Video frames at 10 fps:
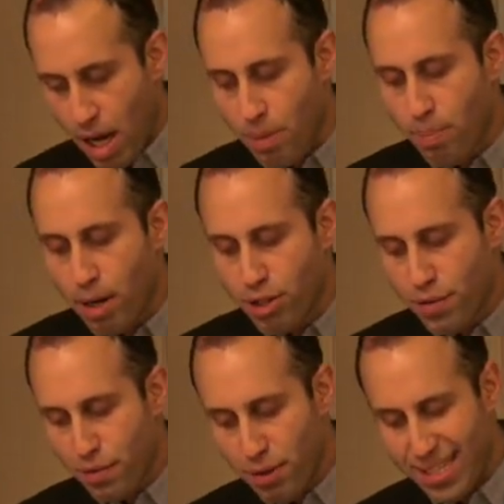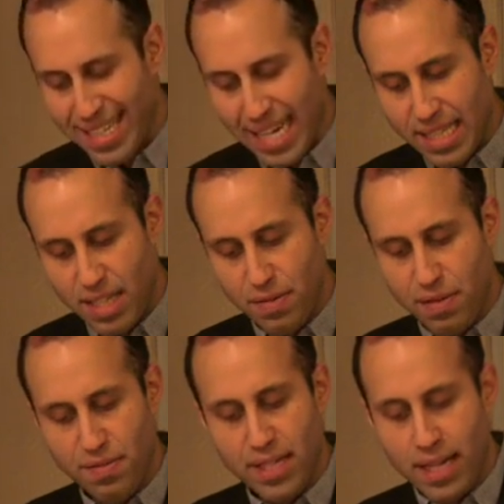On March 1st,
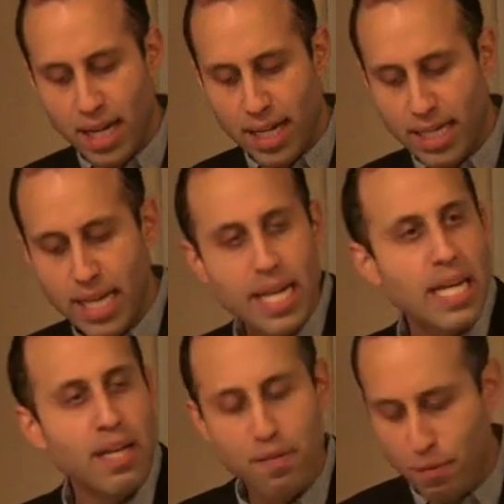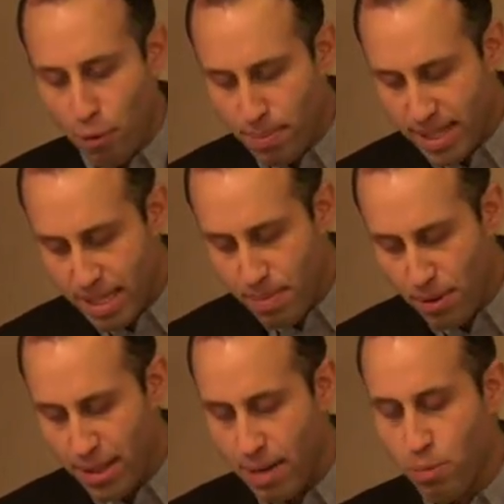1959, he informed
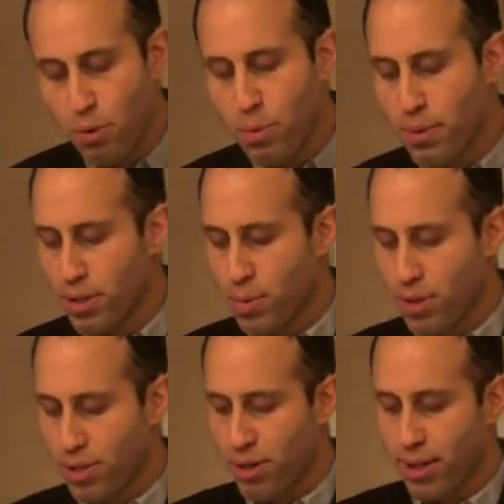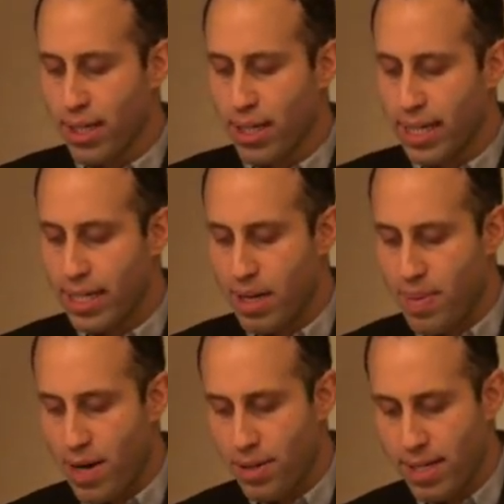Simon that rumors were circulating
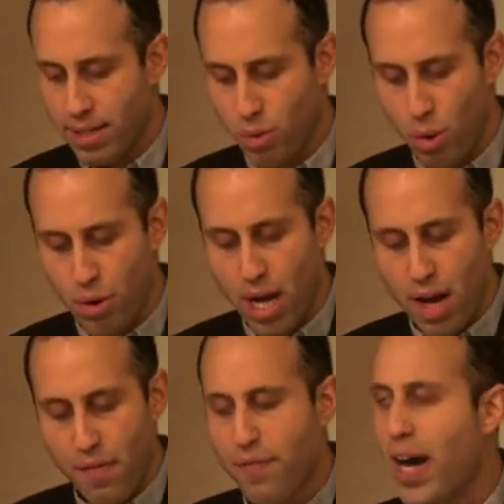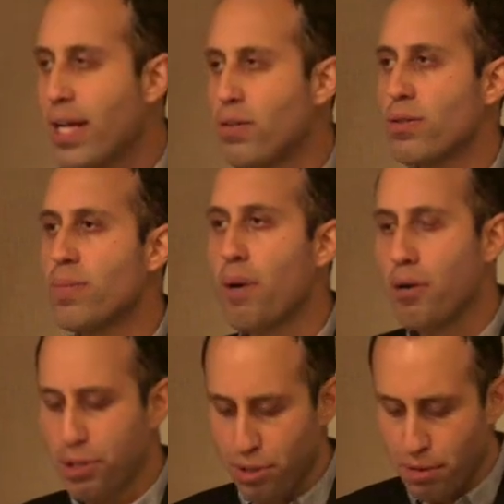about his, quote, final
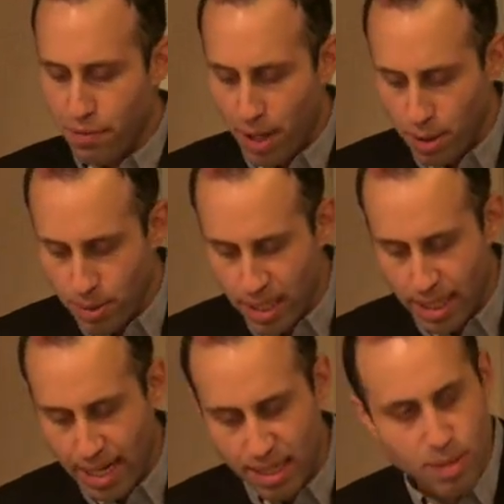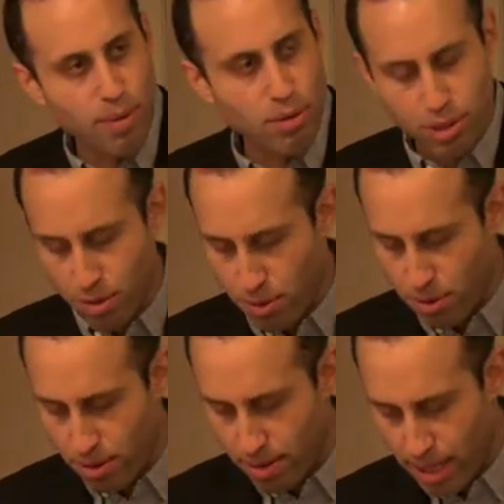departure following an expulsion
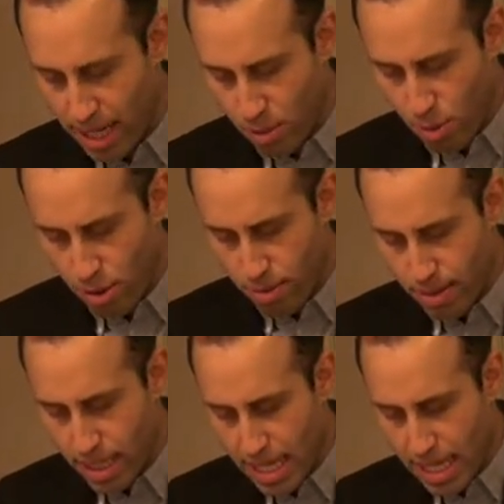order, end quote.